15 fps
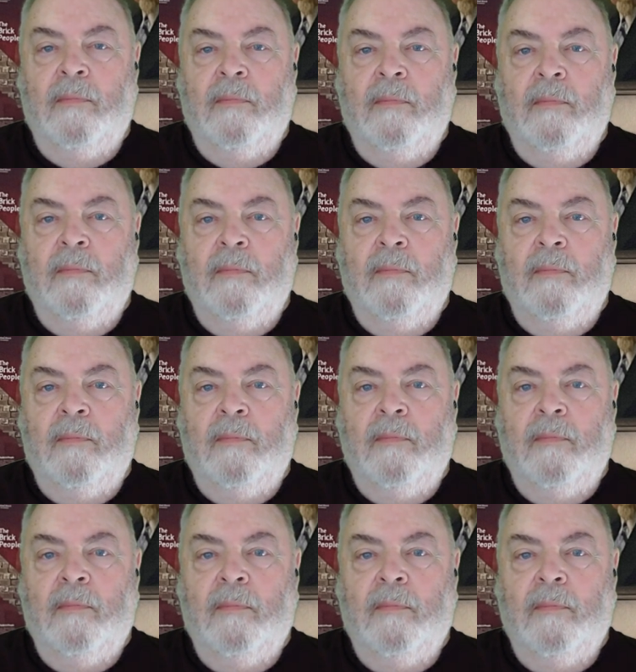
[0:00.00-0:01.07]

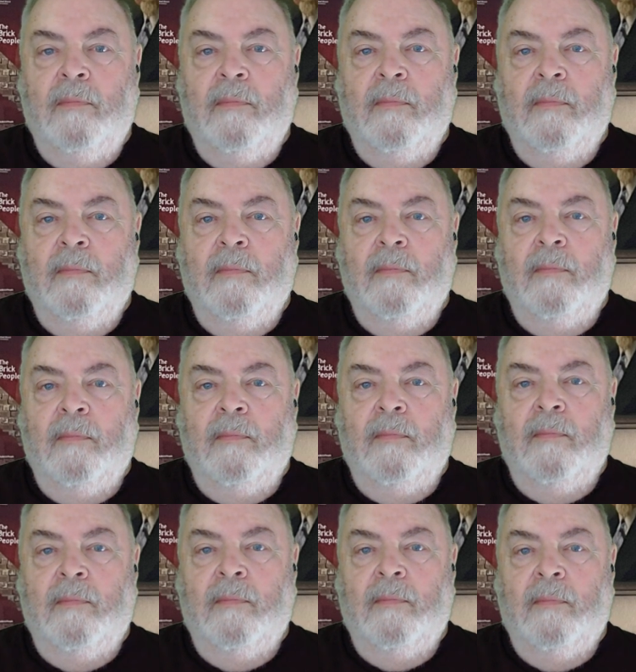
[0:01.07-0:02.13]

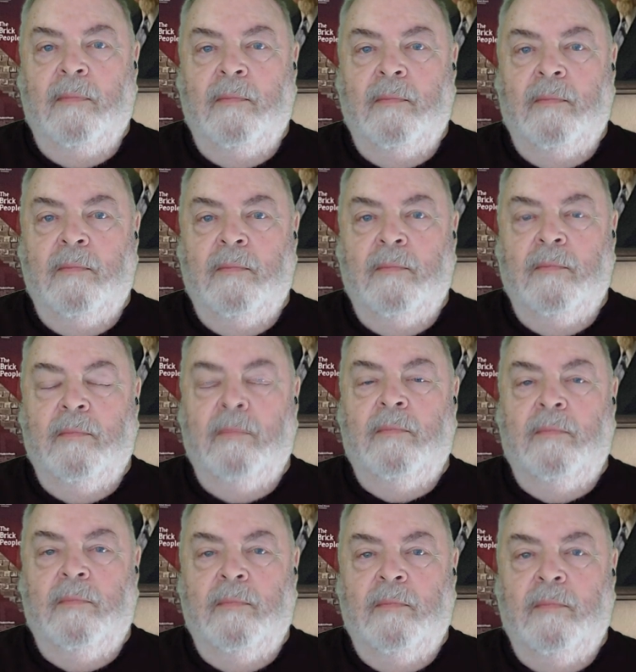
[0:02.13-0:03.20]

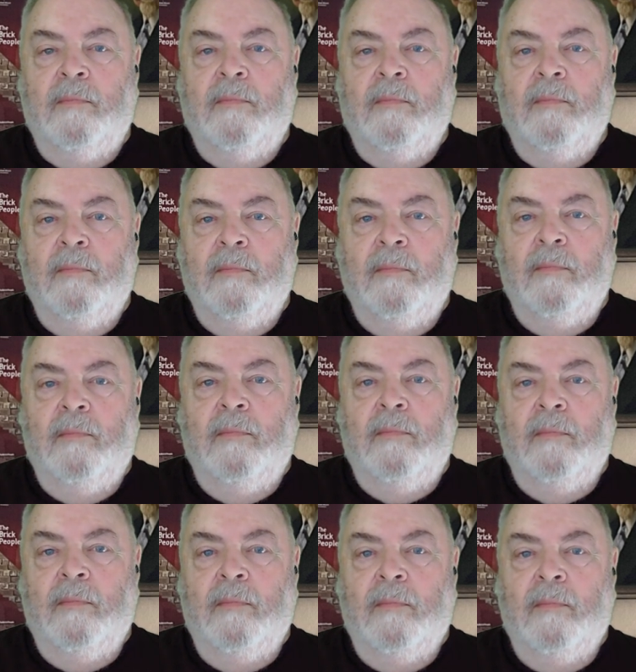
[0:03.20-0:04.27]

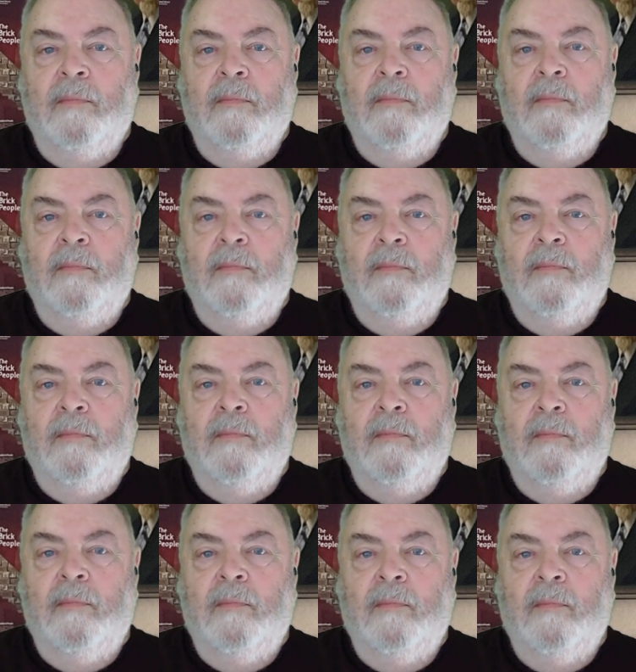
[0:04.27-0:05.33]

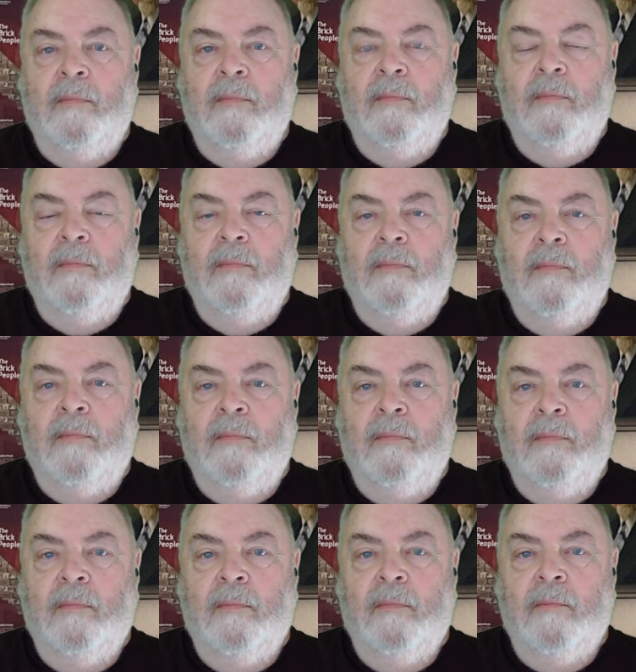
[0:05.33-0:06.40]

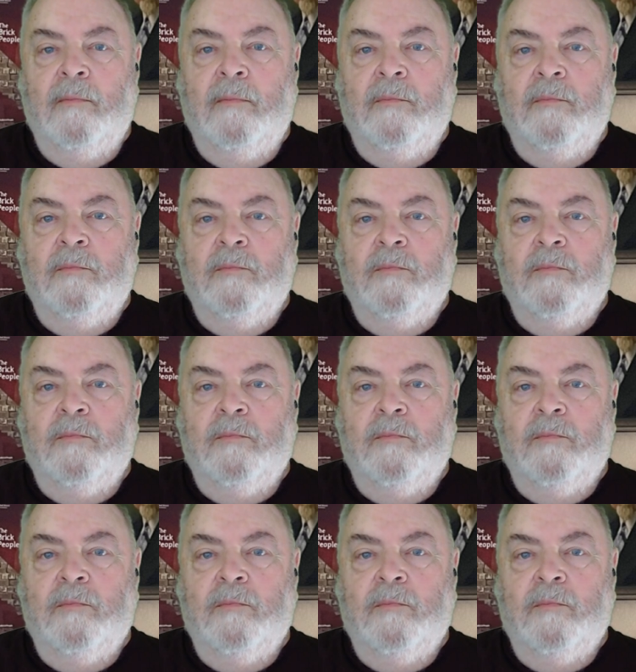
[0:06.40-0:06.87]
This person isn't speaking.